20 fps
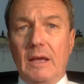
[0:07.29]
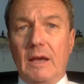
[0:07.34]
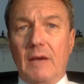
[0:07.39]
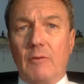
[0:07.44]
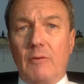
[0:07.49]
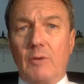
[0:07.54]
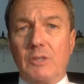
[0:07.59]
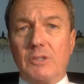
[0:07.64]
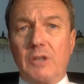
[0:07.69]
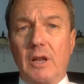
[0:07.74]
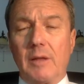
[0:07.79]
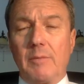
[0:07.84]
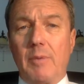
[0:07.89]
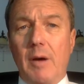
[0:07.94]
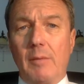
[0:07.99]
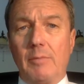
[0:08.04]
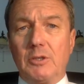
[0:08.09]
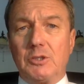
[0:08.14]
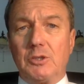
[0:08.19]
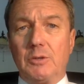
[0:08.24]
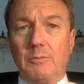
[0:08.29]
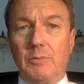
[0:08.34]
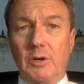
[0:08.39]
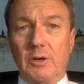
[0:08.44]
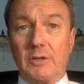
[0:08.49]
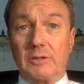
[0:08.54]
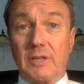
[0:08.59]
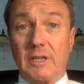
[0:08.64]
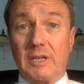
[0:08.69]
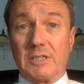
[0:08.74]
I recently published a
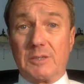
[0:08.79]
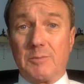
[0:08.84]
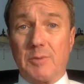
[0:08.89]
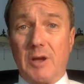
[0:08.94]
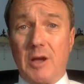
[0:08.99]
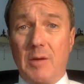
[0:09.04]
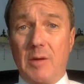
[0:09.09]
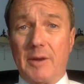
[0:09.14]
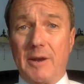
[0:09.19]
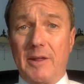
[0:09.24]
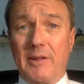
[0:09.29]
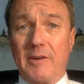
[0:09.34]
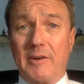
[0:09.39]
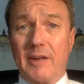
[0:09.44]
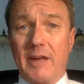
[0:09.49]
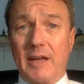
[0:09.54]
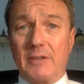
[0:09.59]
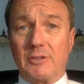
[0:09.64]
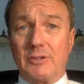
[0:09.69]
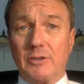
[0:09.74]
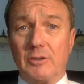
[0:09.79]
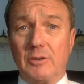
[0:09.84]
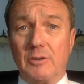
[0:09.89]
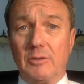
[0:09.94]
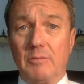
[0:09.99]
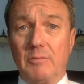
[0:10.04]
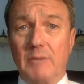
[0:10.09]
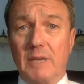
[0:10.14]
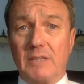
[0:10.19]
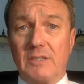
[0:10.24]
book that has become an international
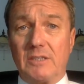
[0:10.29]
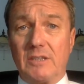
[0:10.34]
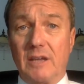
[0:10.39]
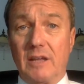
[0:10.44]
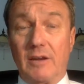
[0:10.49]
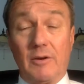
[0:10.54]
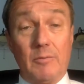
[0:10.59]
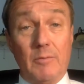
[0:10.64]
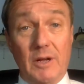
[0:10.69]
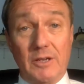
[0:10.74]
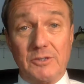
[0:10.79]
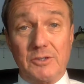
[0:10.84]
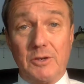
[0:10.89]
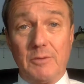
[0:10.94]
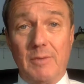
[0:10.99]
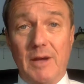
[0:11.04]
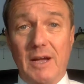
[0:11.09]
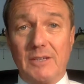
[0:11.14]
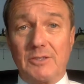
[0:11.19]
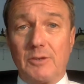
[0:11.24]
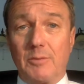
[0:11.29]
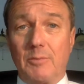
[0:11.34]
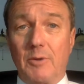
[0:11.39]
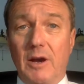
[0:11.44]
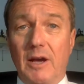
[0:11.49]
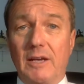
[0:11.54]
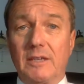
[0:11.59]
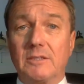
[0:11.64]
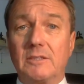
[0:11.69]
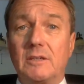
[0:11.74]
bestseller, much to my
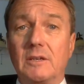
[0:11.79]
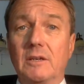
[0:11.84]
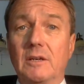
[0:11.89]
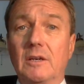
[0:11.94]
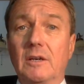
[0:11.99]
surprise,